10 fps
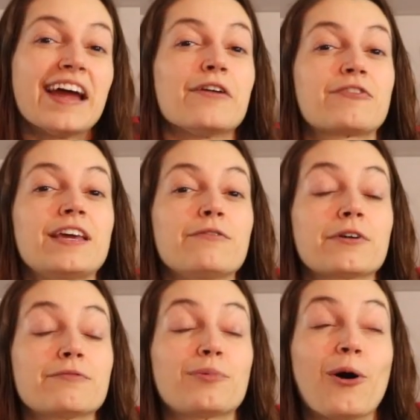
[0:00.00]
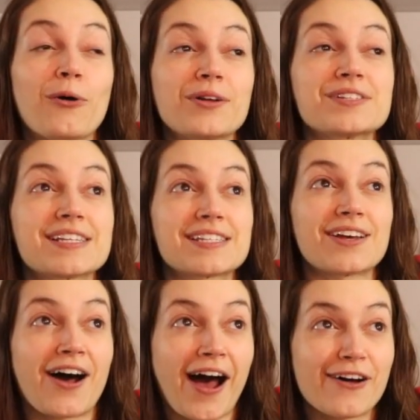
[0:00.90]
if Kiefer pulls this
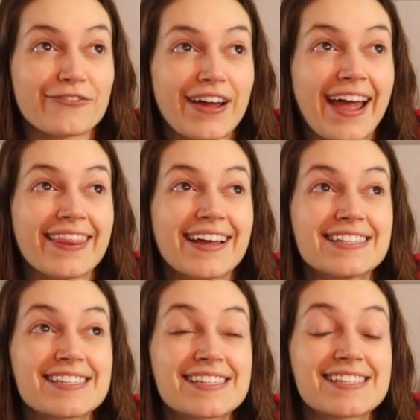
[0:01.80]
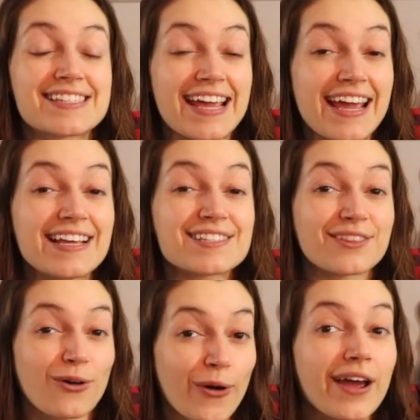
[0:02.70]
off and then stays
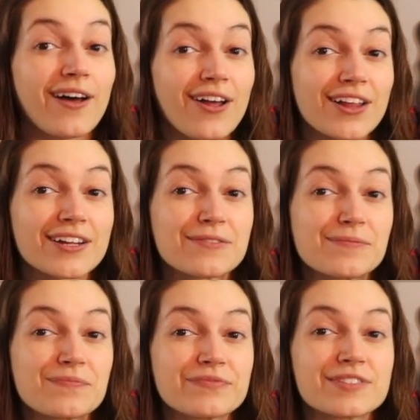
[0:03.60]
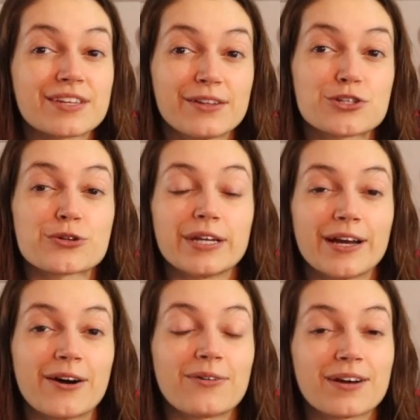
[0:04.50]
loyal to the
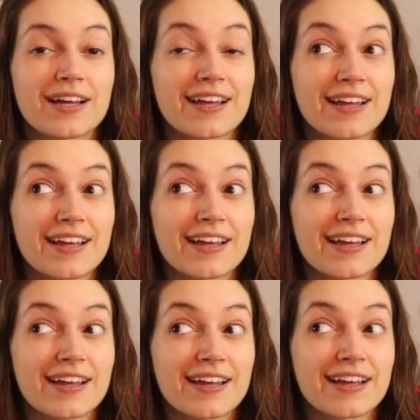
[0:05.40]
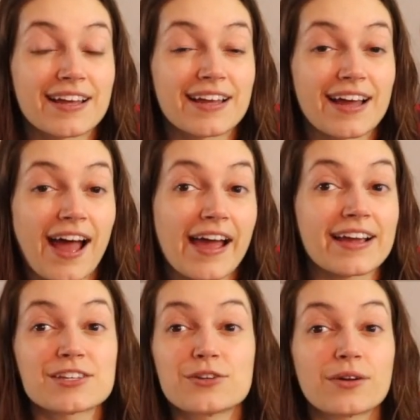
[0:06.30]
trio. I
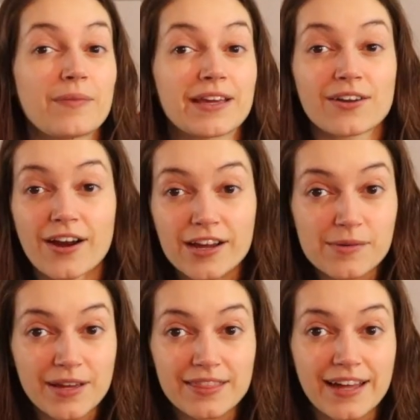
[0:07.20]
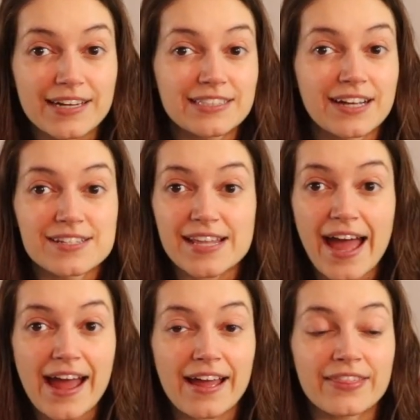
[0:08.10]
guess you could make the argument that he does
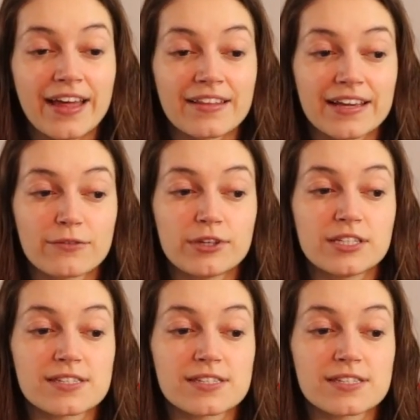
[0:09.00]
that and then, like, if he